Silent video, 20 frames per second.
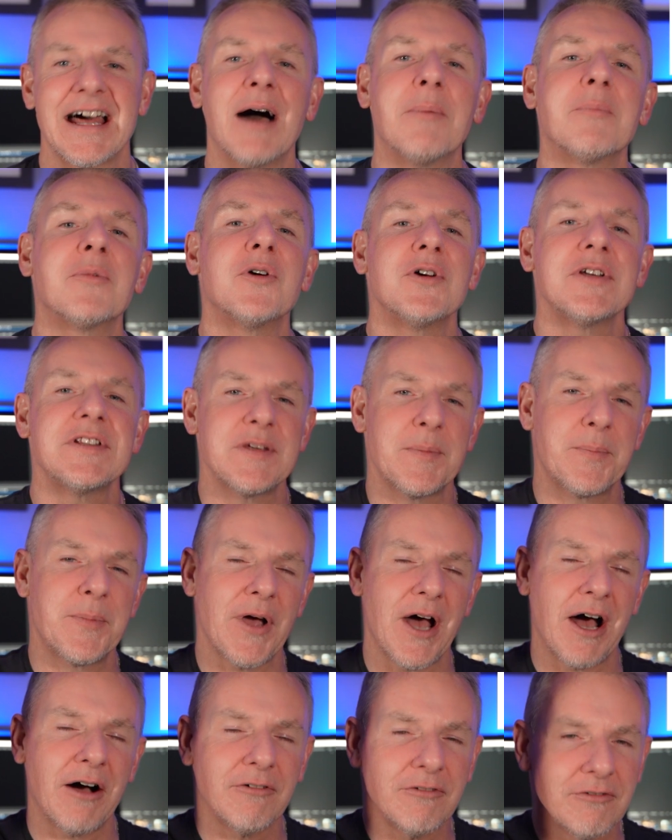I'm going to
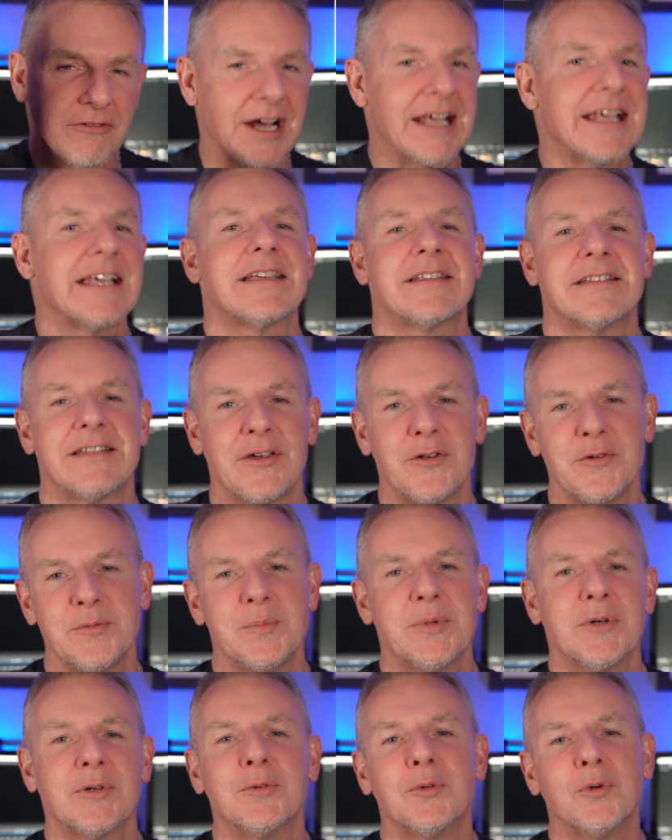put a link down
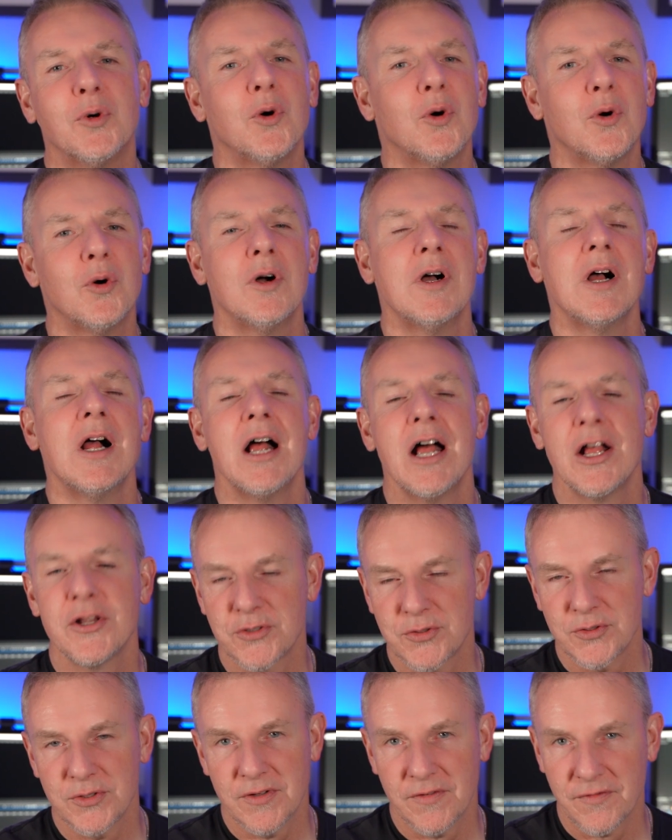below
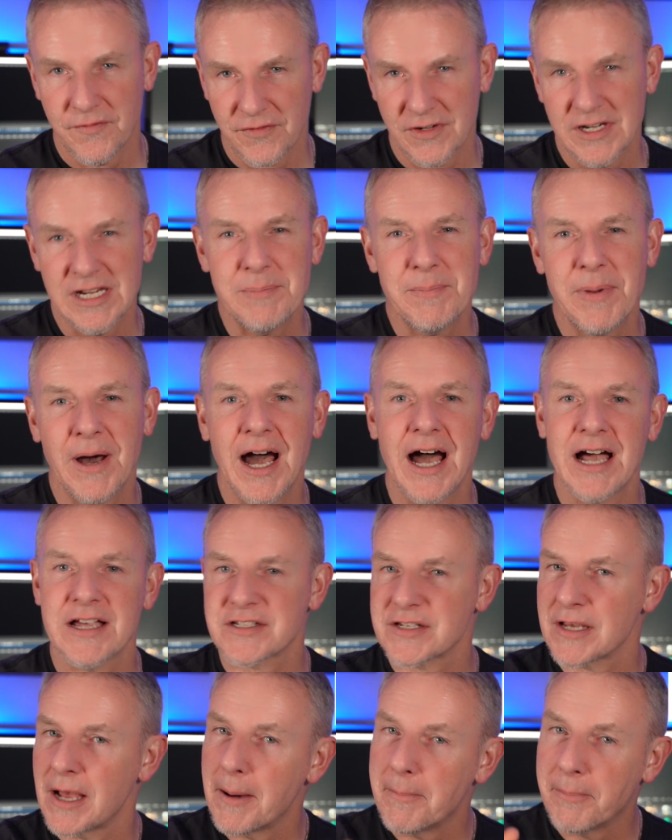to the free
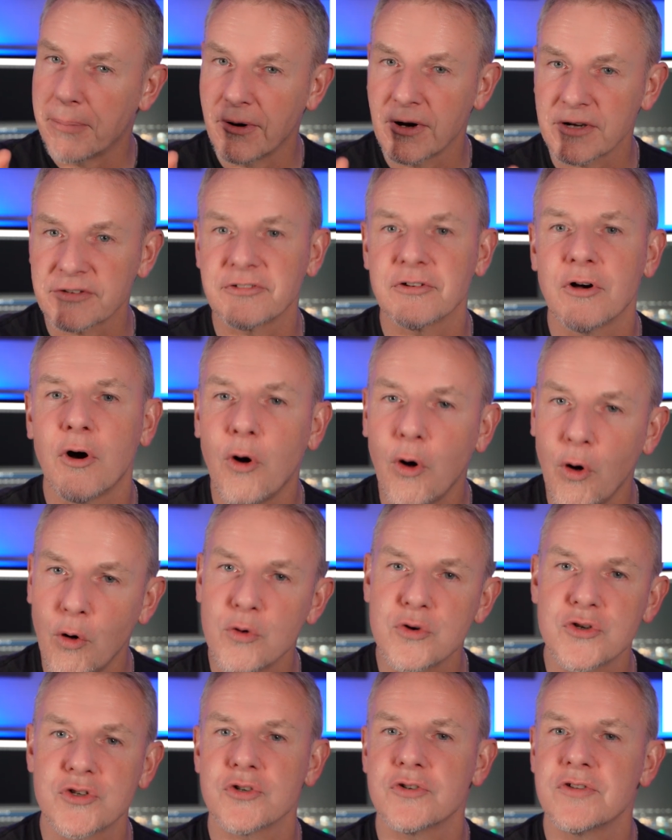pass, plus
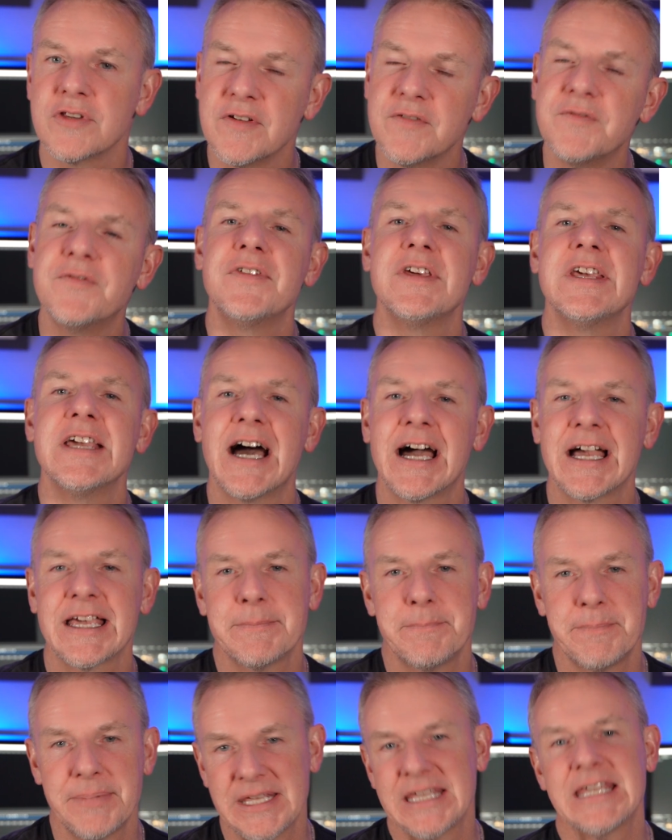also the
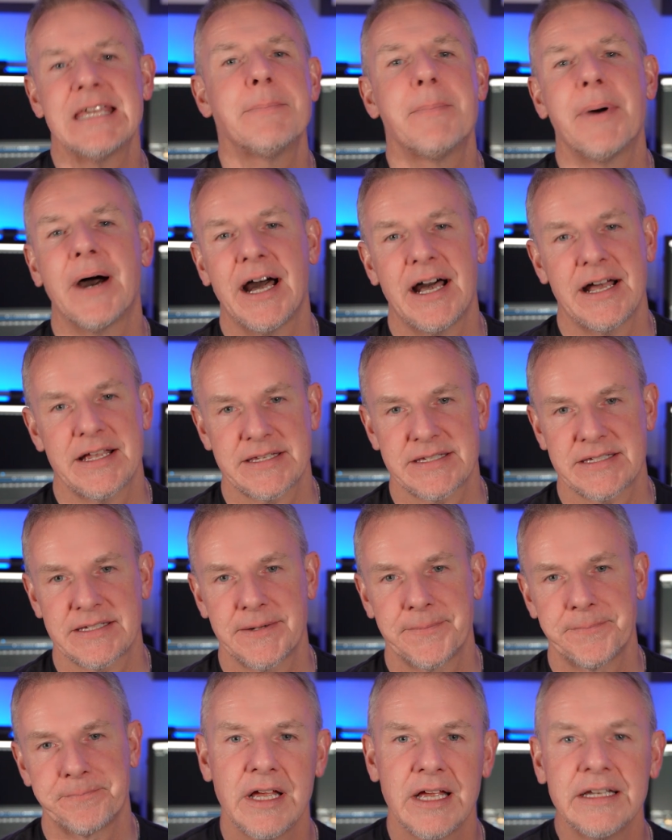VIP pass.